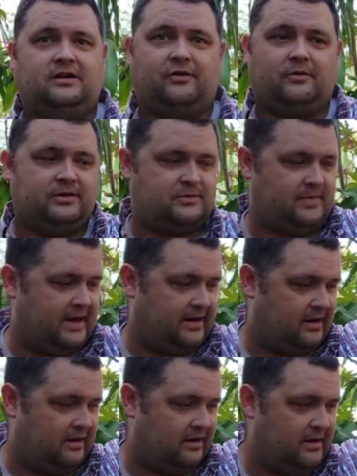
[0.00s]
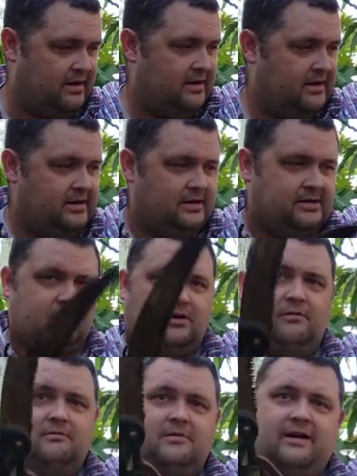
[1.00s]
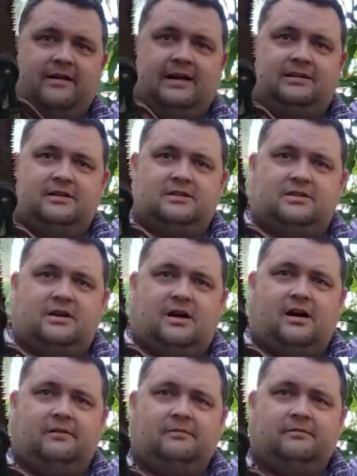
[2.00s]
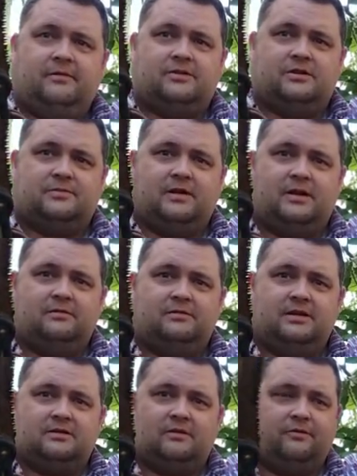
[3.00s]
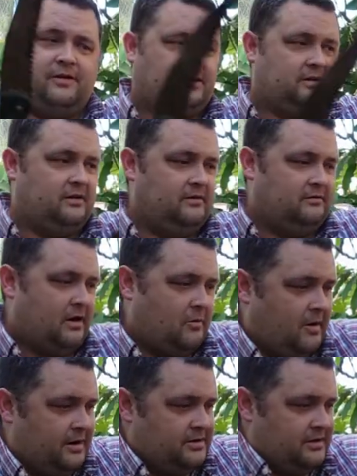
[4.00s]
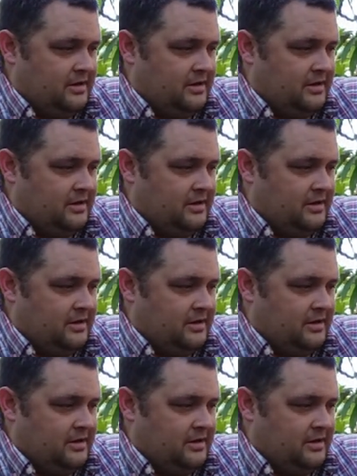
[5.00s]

different ones back here. So I got this saw, which has been disinfected, and watch